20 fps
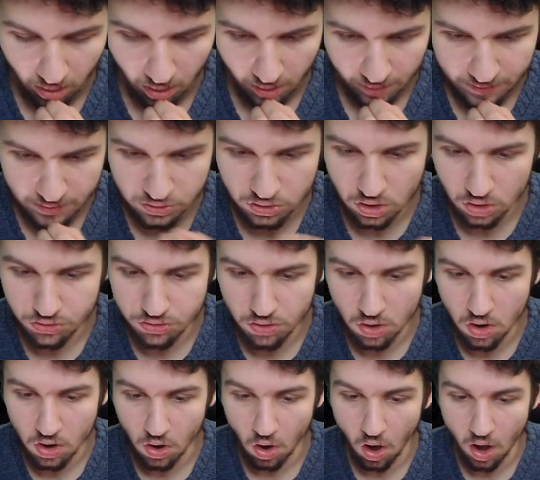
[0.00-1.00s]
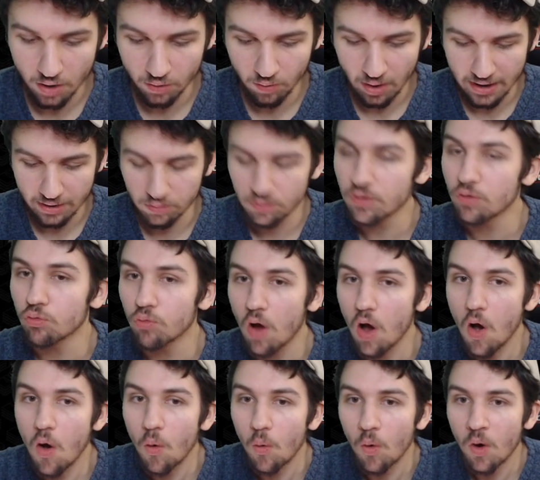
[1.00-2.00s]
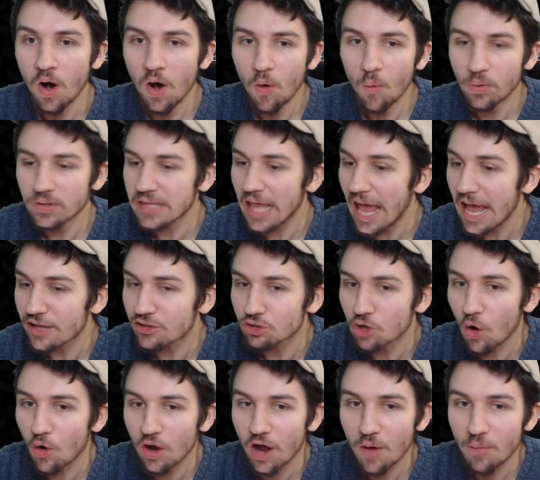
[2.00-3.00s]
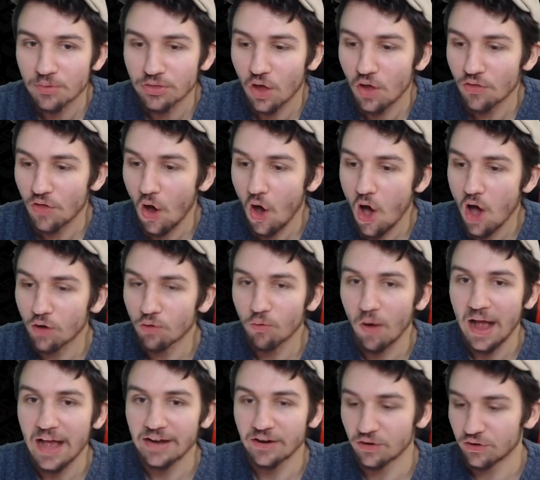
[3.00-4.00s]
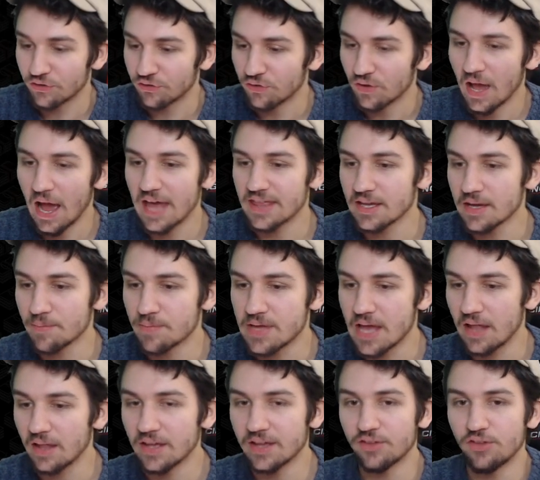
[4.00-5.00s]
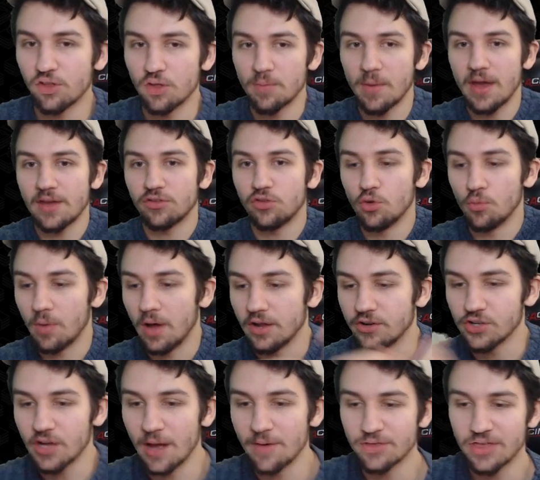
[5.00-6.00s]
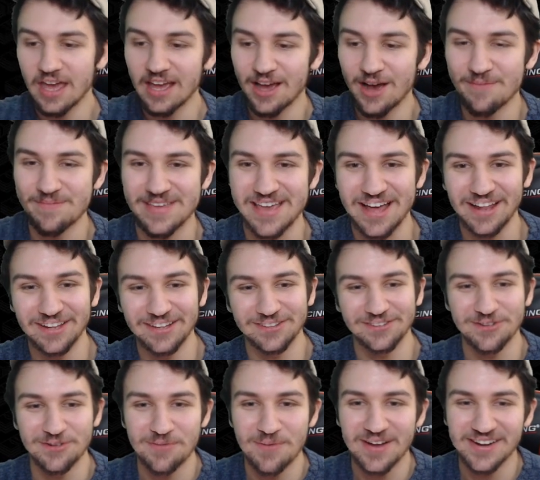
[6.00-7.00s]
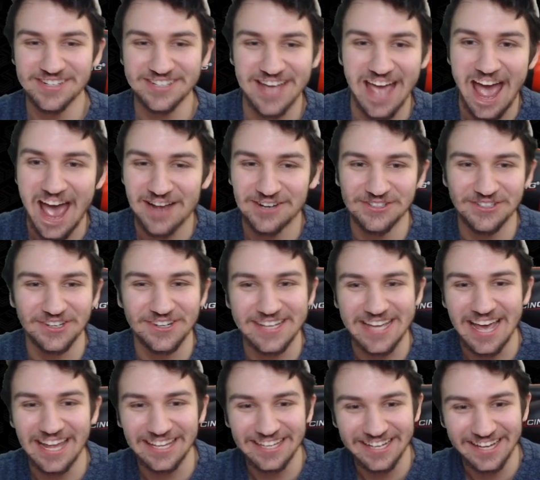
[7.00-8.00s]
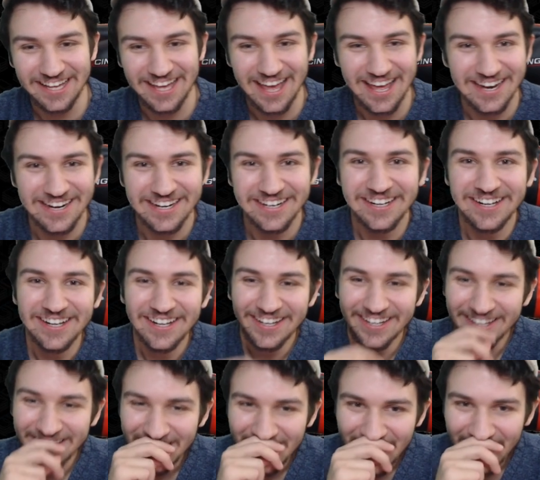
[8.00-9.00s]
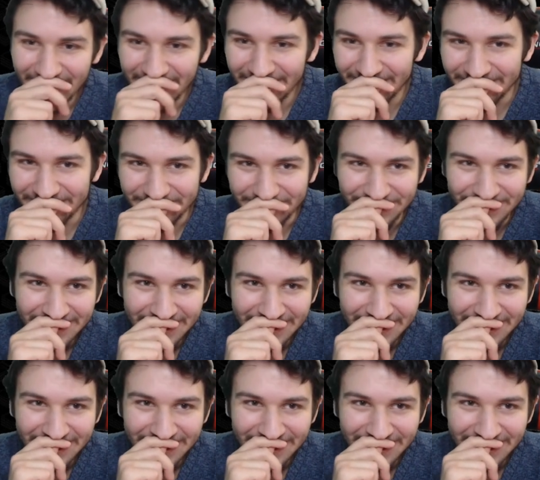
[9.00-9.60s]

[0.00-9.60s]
This is the third Hog Rider in a row. What the heck's going on with all the Hog Riders? I think I'm yelling into the mic too much. Cash, you're yelling again. Uh-oh.